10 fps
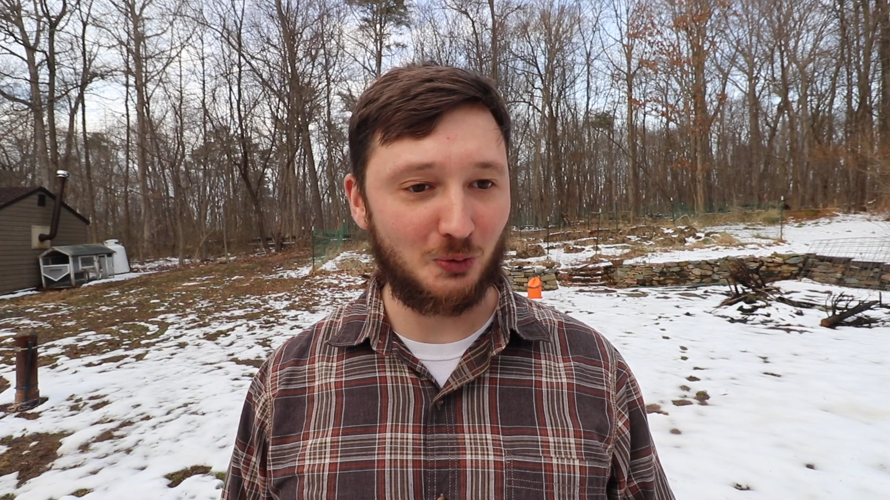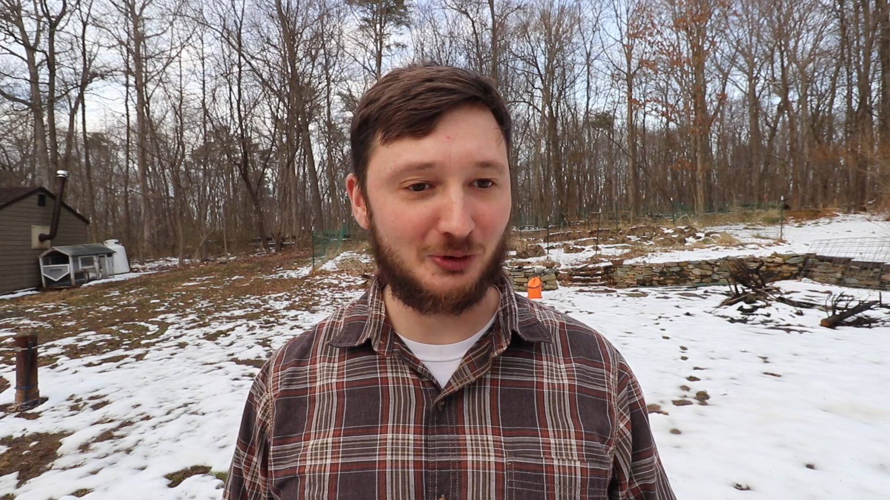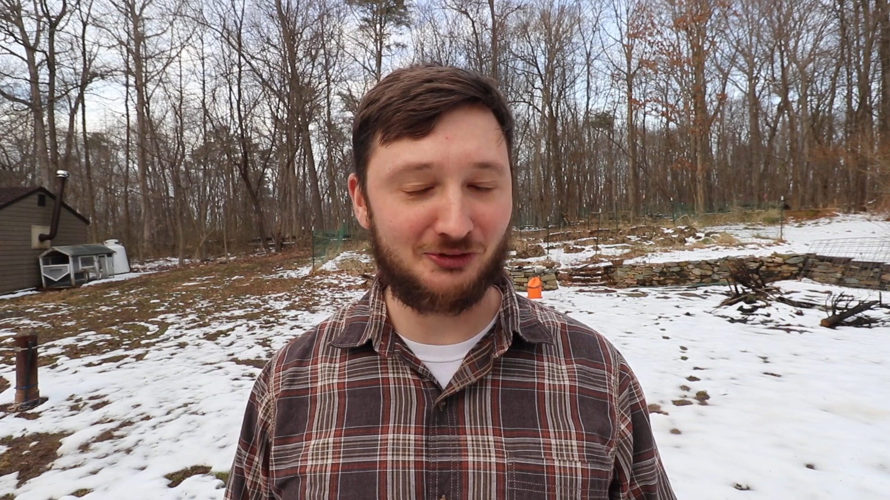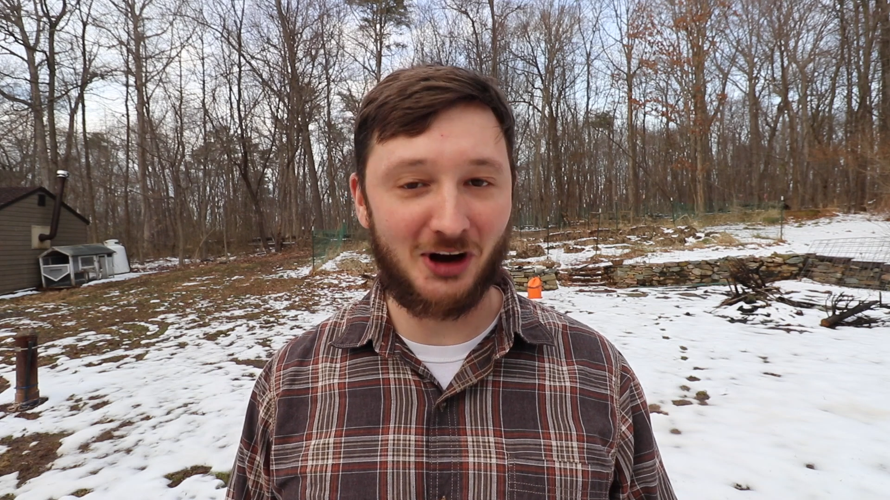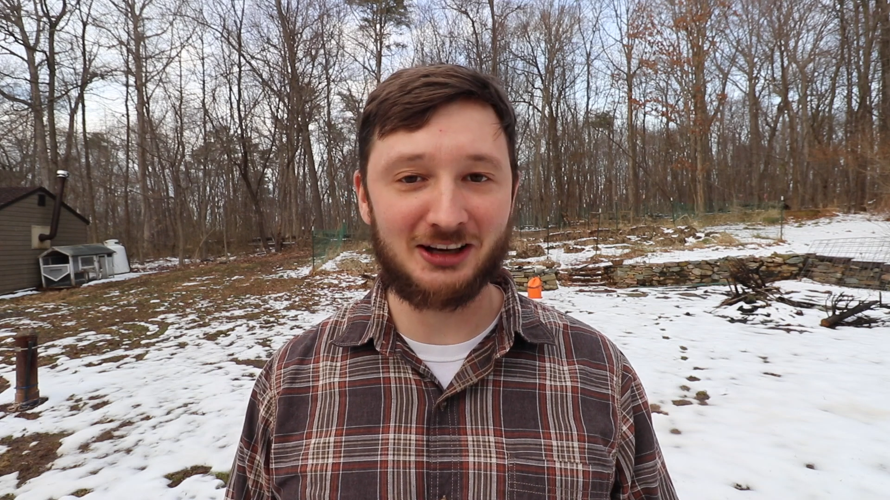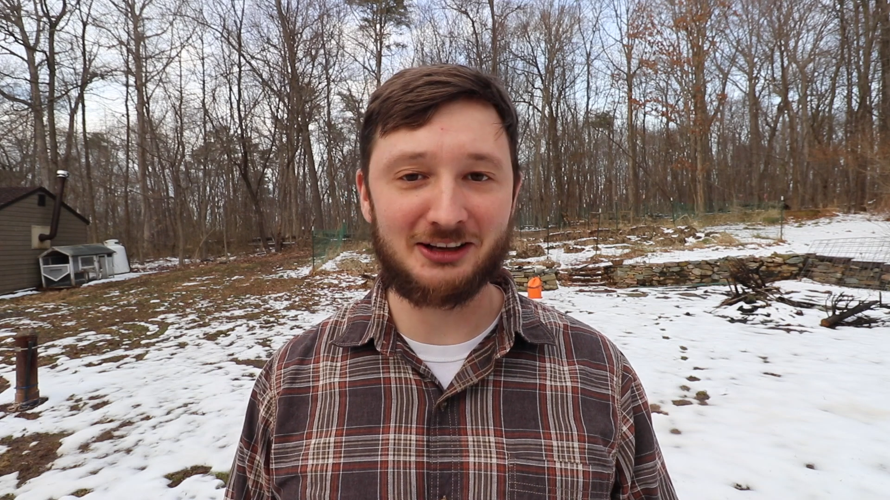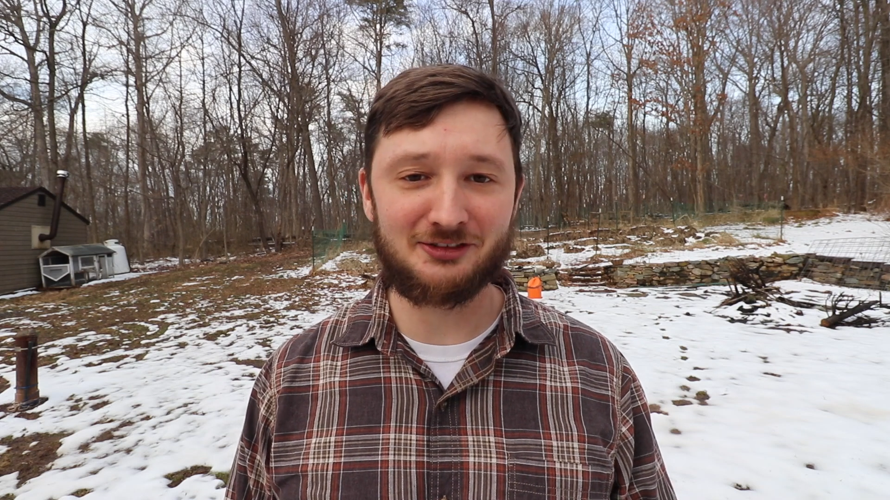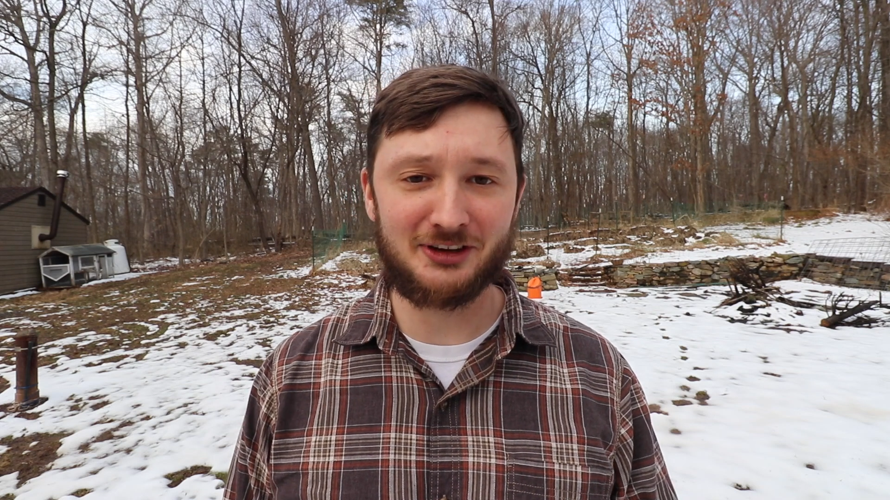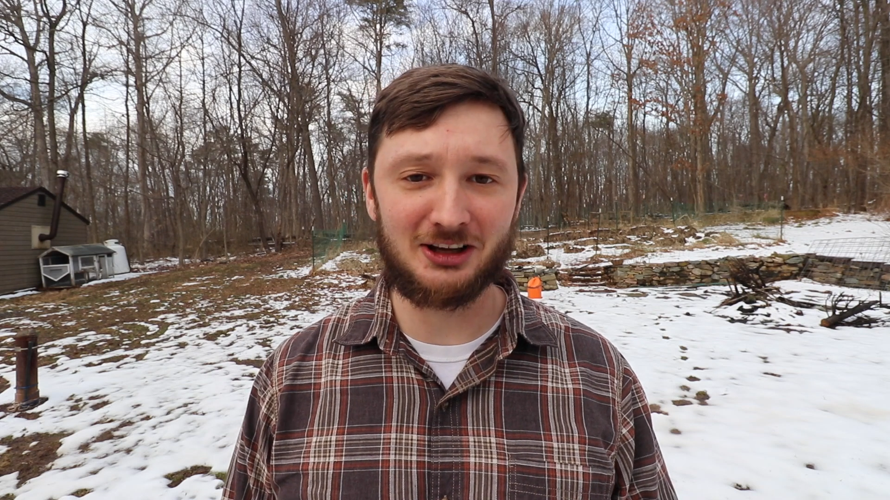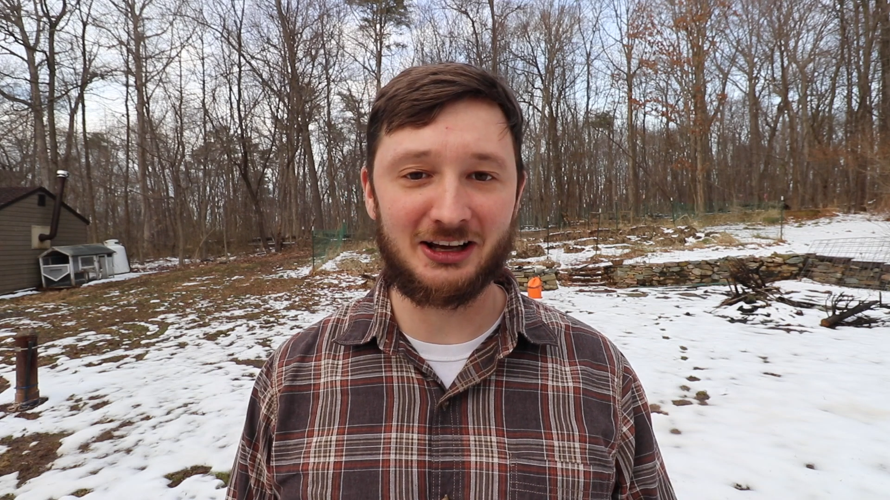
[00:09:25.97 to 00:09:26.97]
We finally
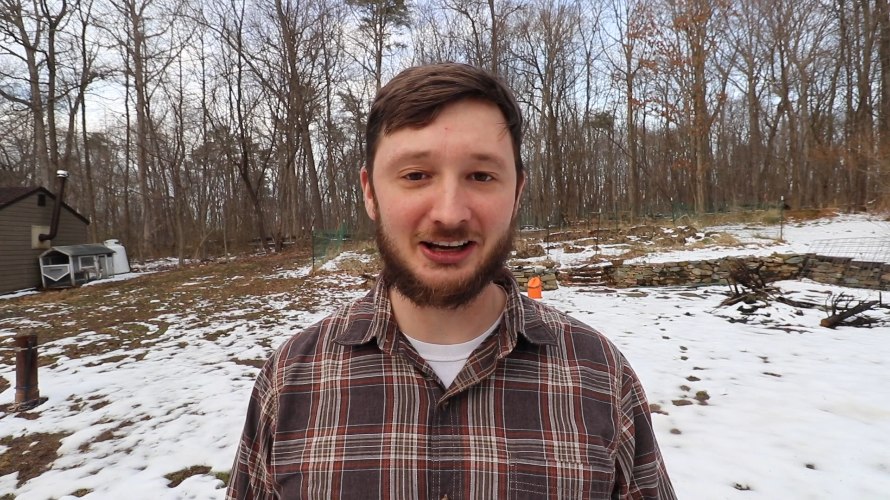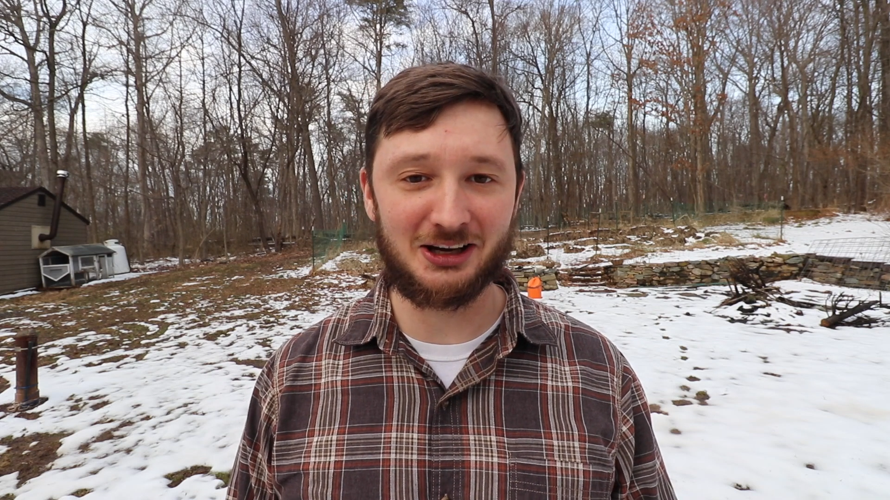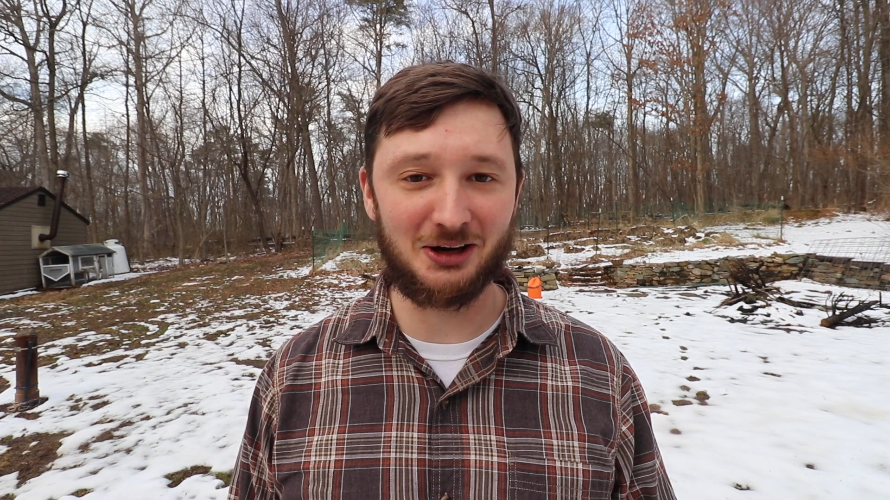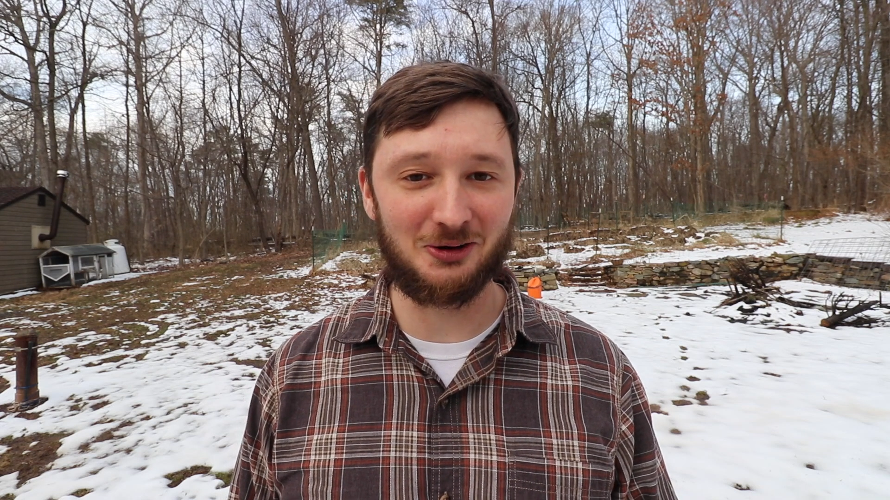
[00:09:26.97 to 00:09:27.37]
feel like